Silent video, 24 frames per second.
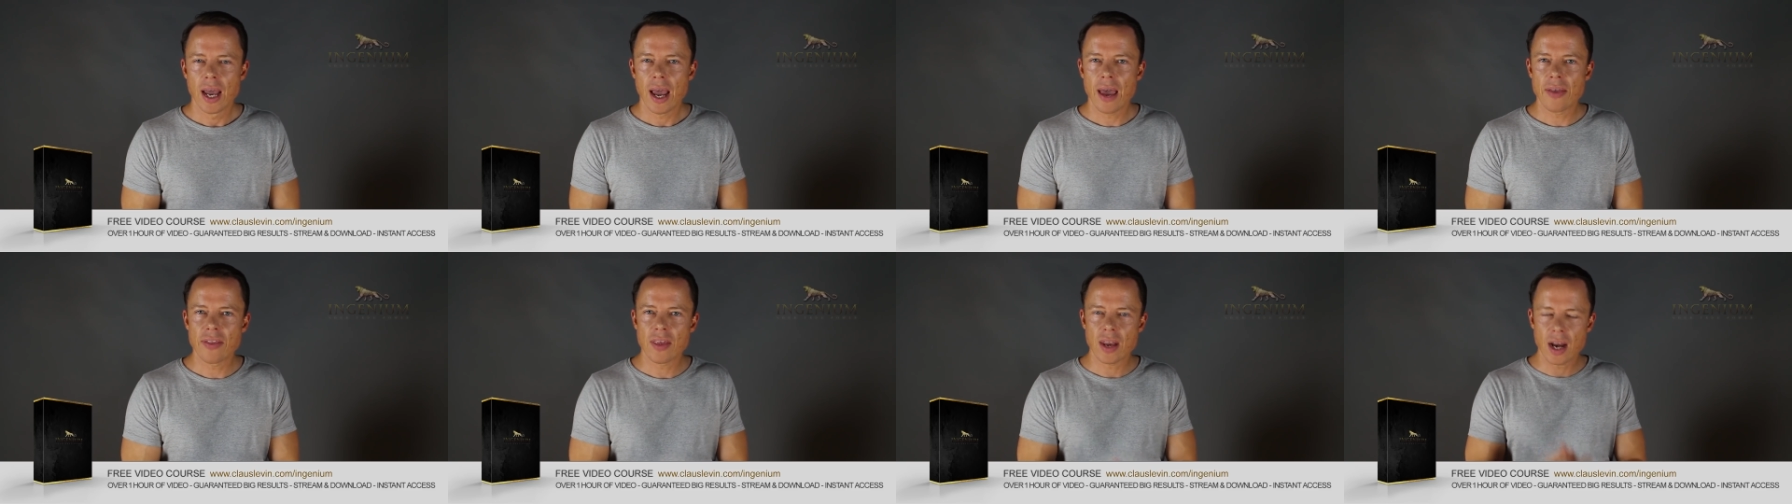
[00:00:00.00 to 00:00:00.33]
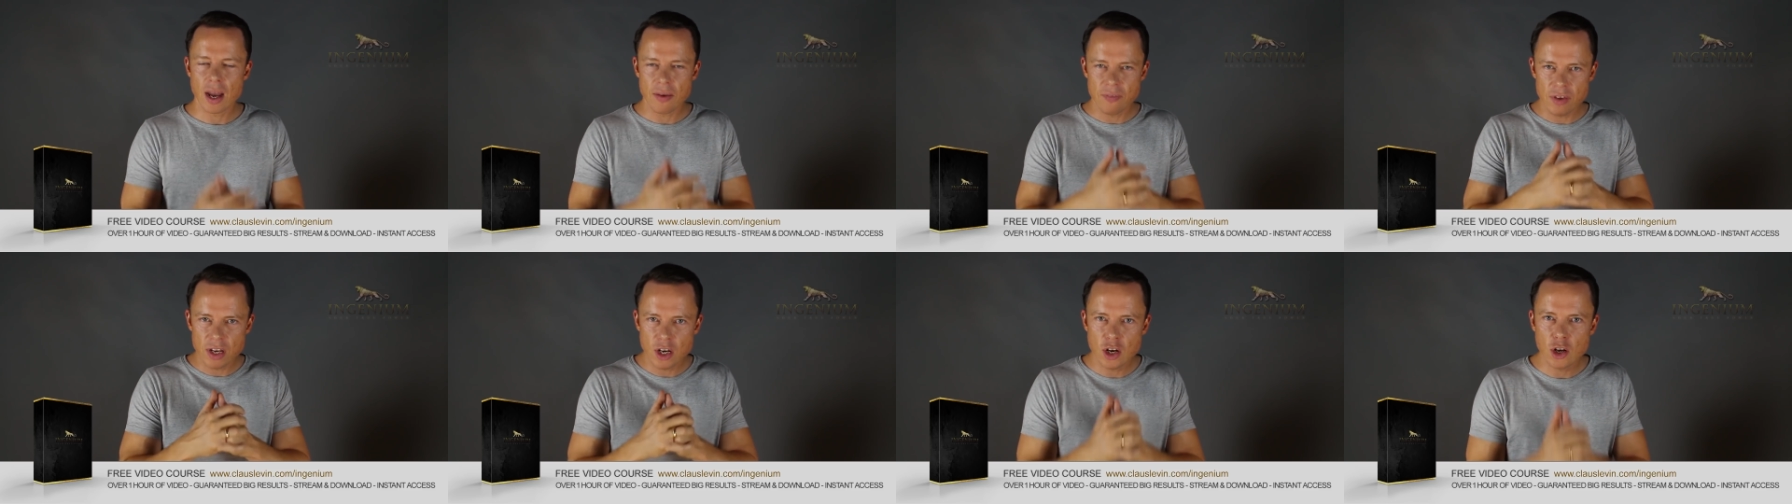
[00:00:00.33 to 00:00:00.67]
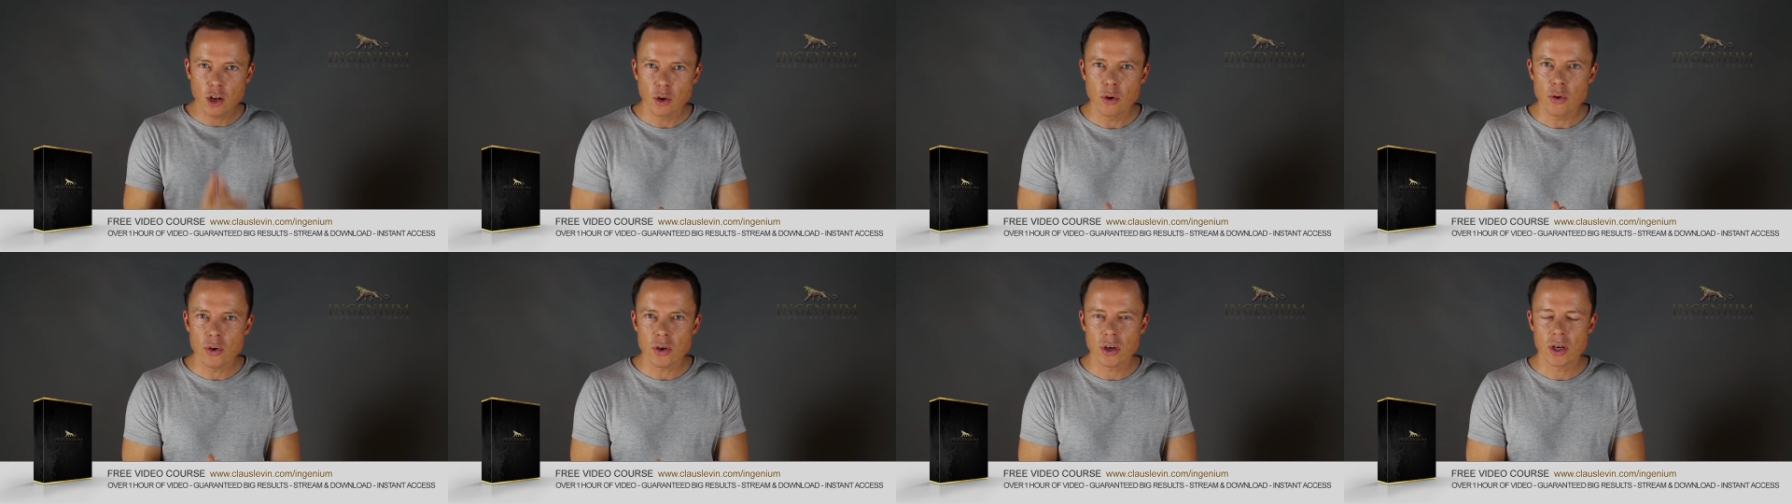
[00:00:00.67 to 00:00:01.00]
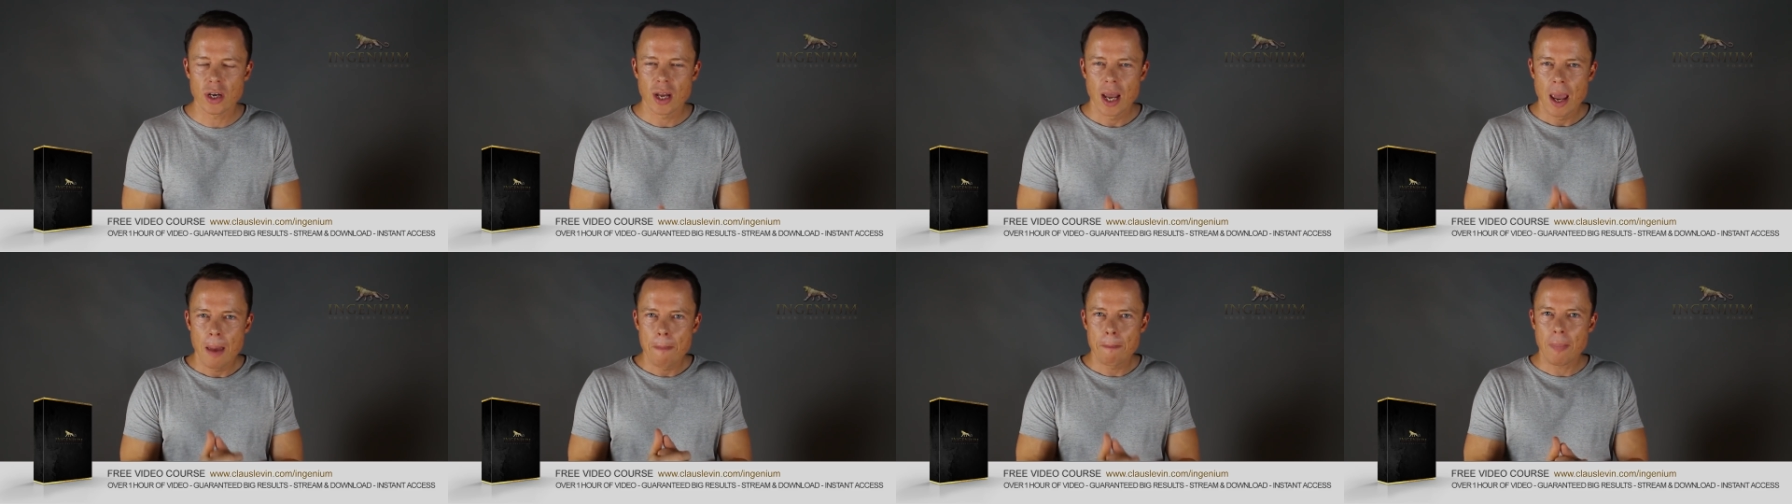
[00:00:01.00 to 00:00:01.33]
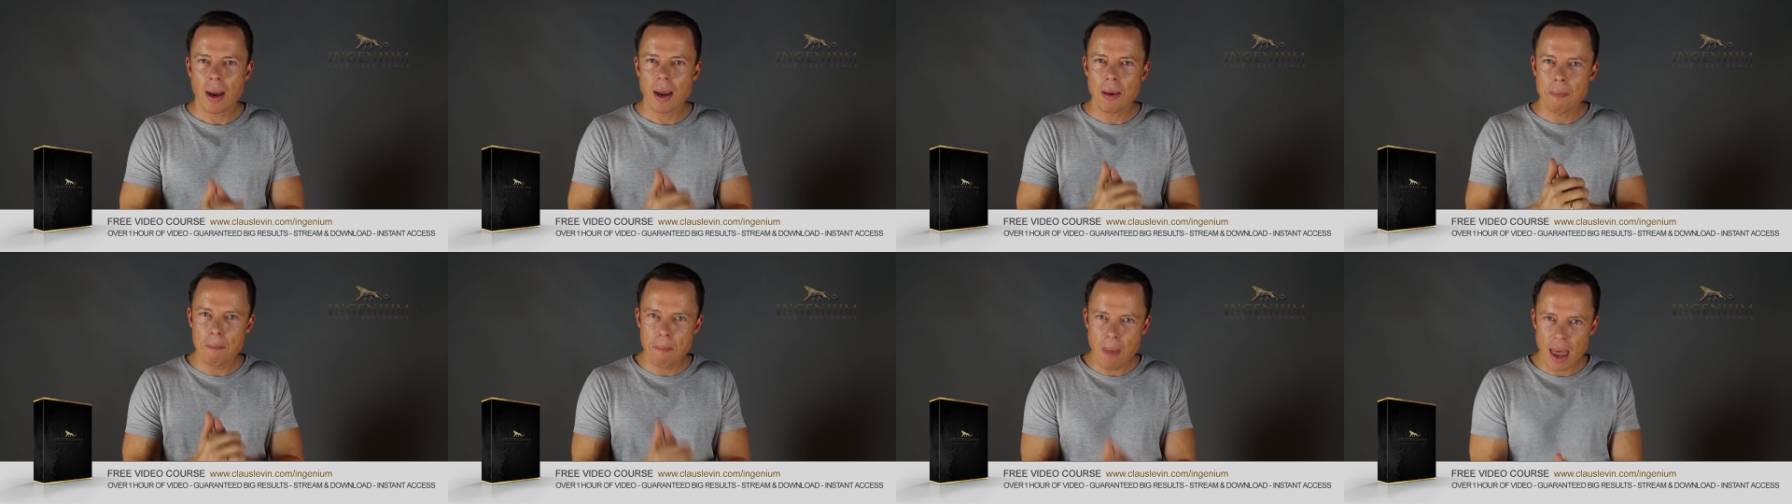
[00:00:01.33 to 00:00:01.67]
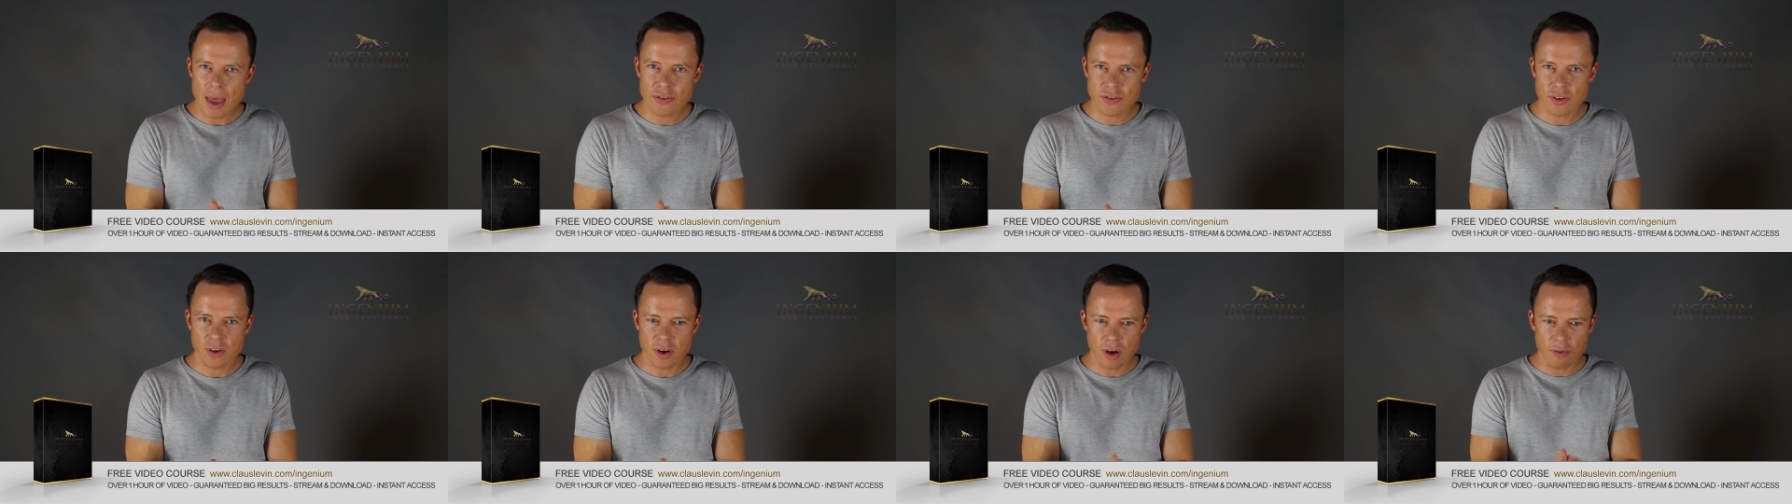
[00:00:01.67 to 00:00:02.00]
And then I've included my
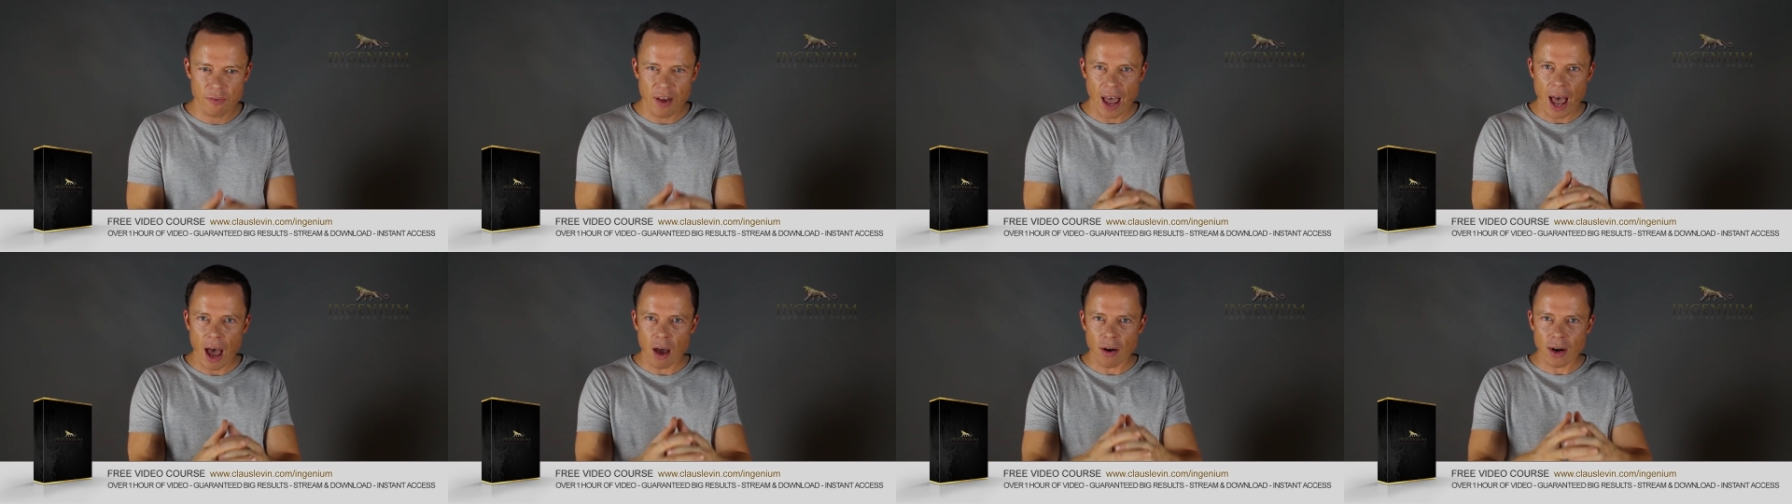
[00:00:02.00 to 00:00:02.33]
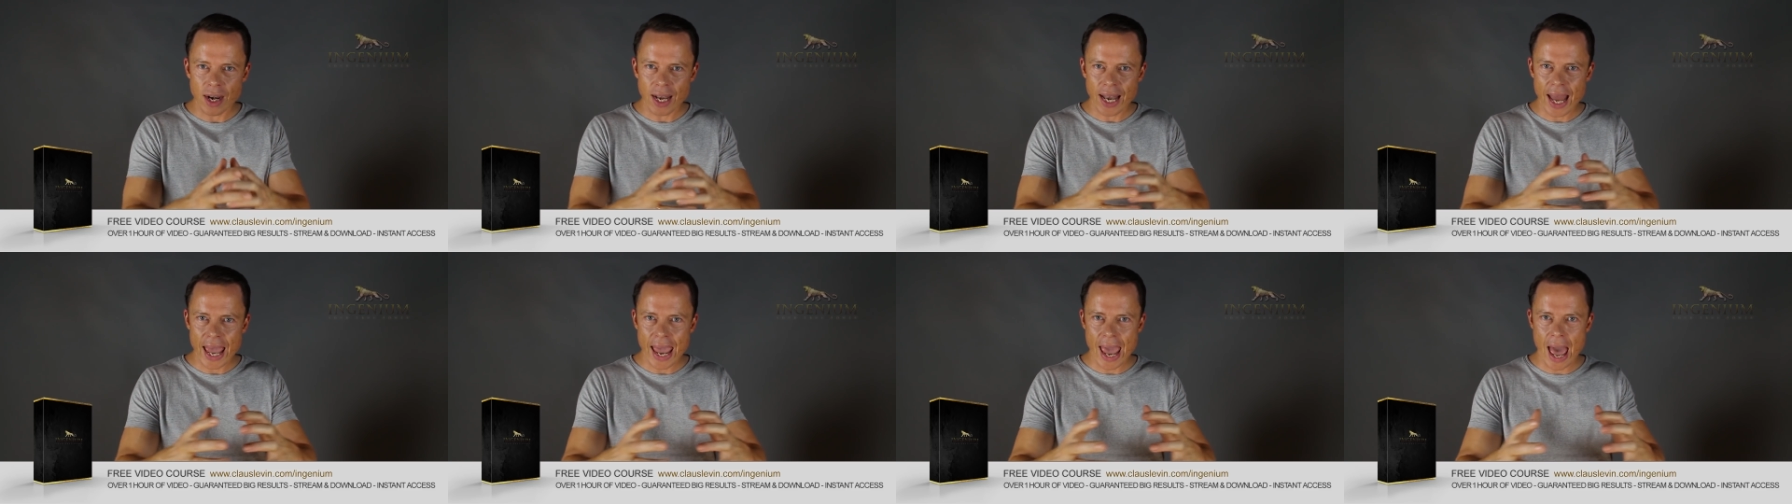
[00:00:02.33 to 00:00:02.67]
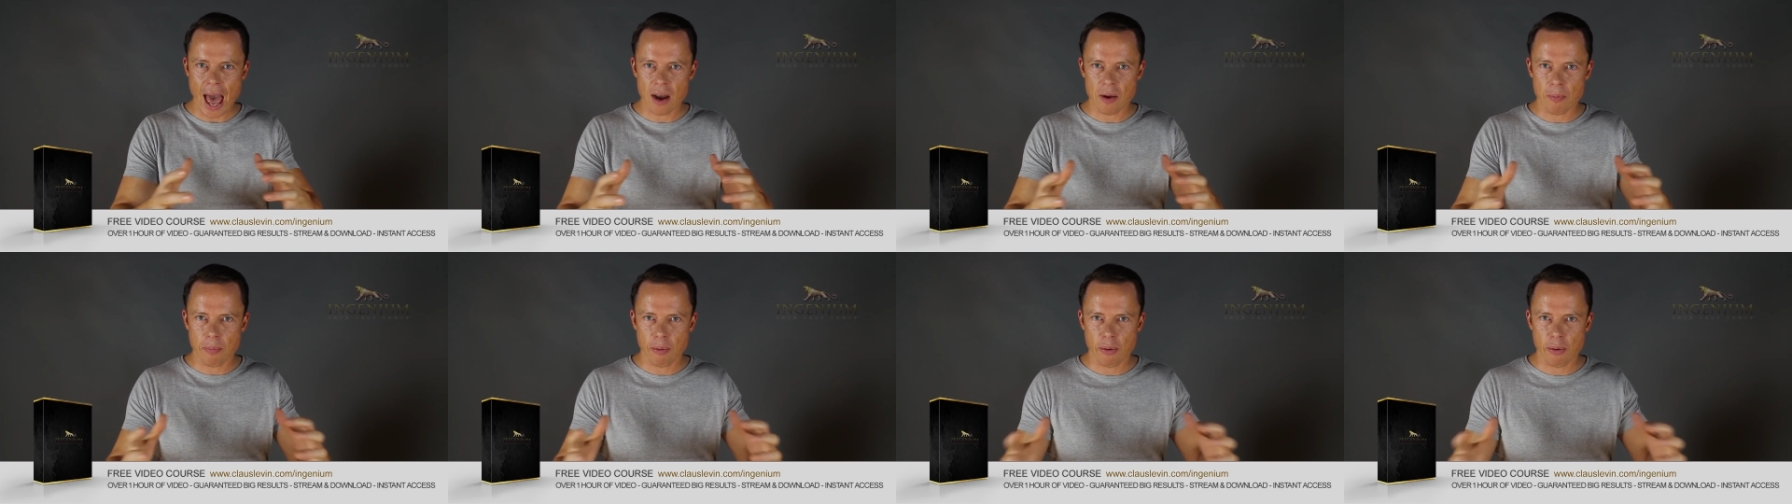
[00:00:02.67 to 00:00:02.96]
method of how to lay out a